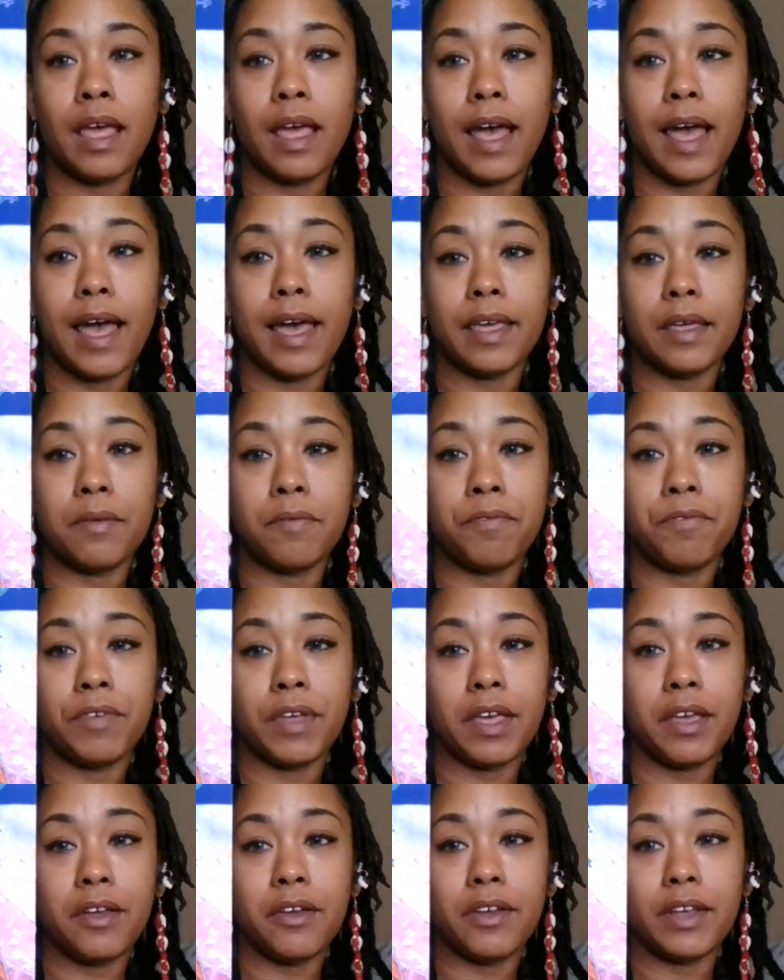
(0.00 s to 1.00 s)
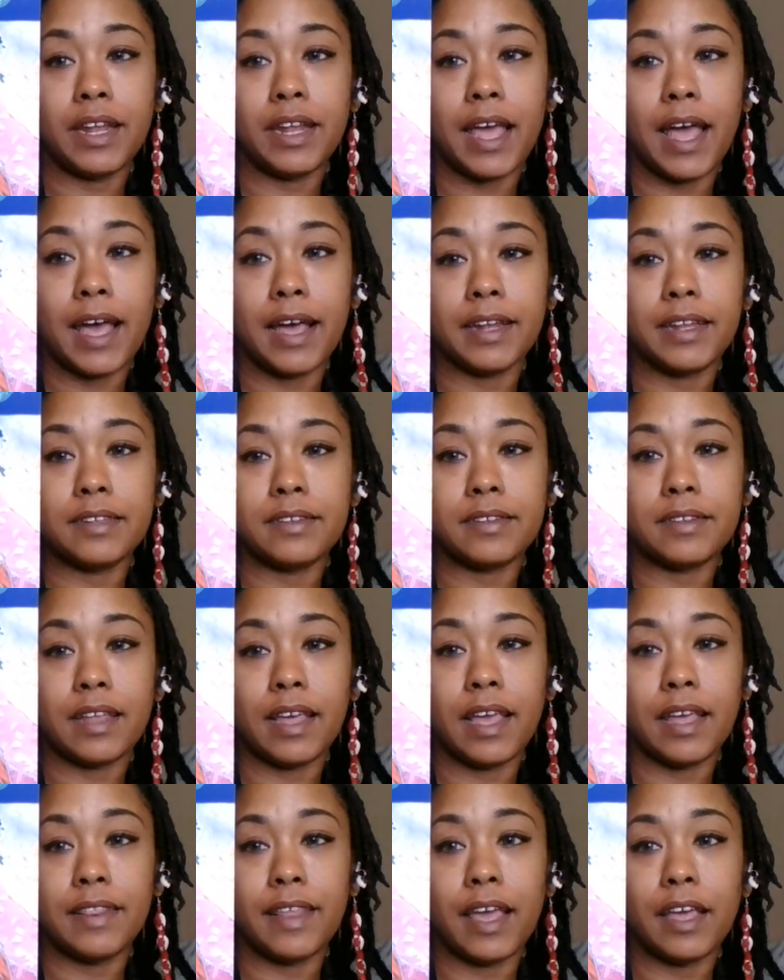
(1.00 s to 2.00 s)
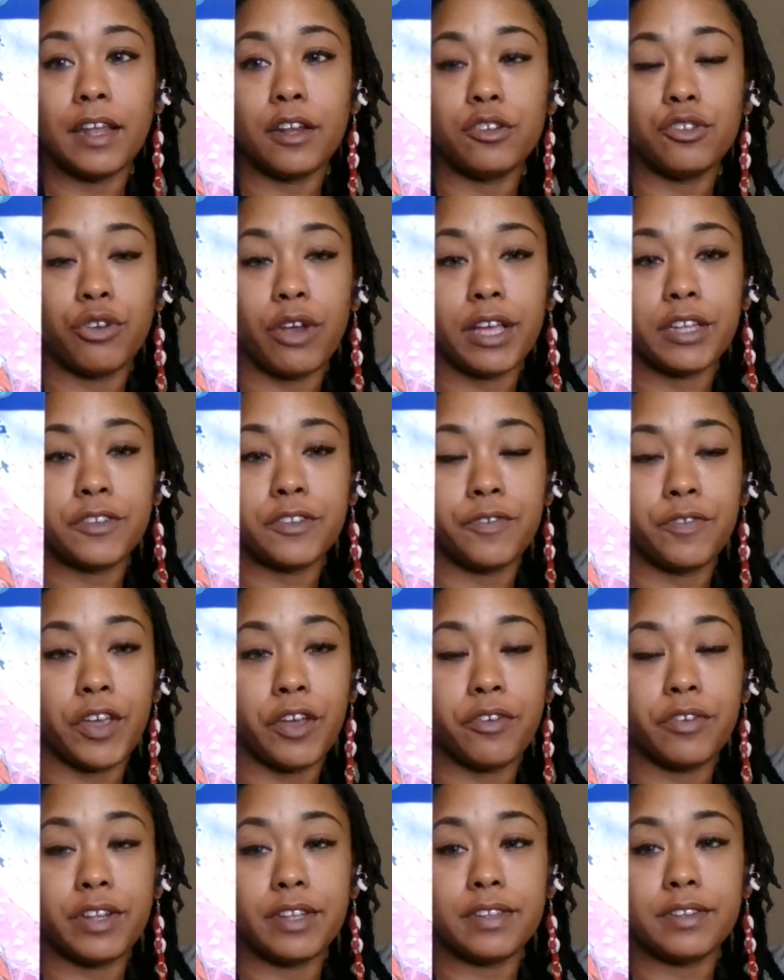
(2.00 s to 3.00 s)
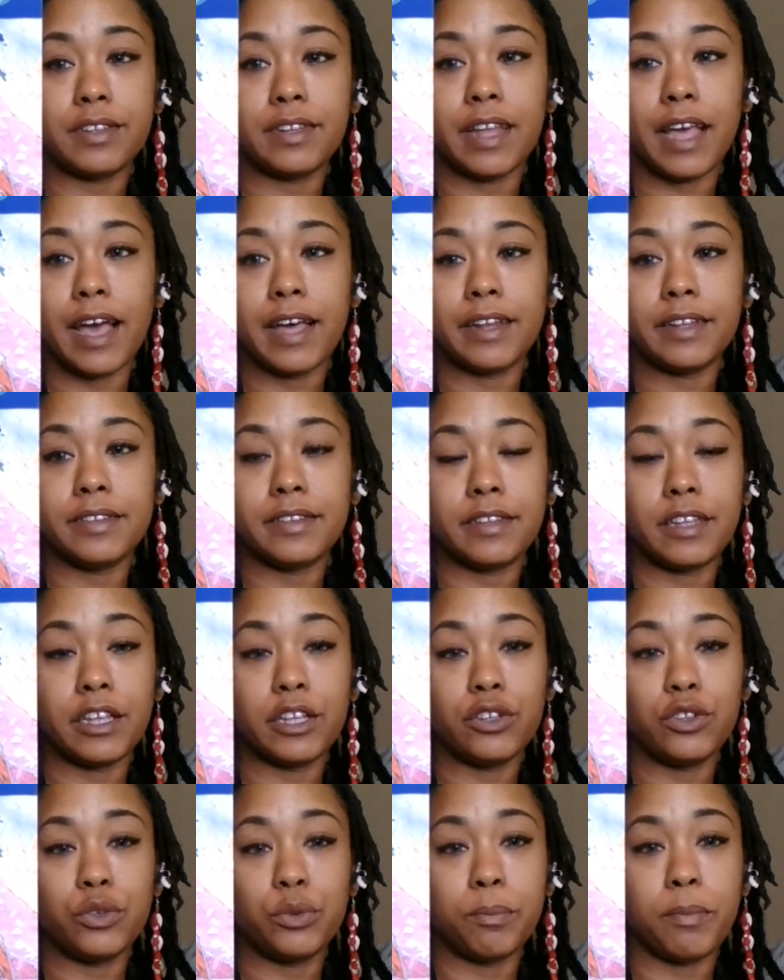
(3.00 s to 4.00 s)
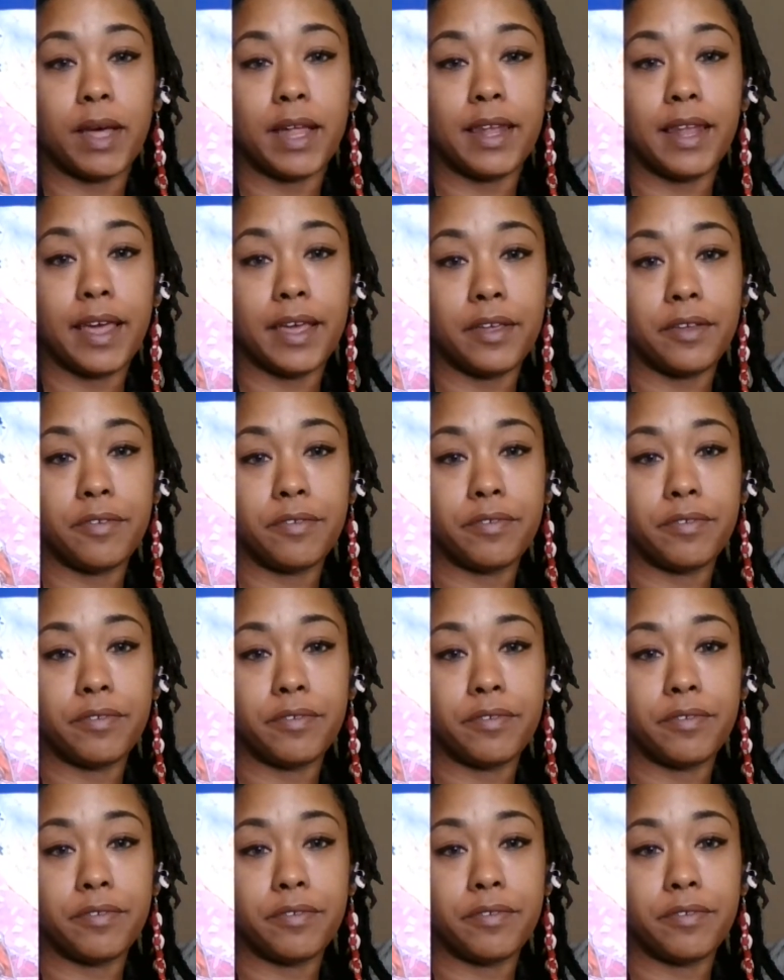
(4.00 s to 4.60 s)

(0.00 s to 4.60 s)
I am fair and honest, and that attracts fairness and honesty into my life.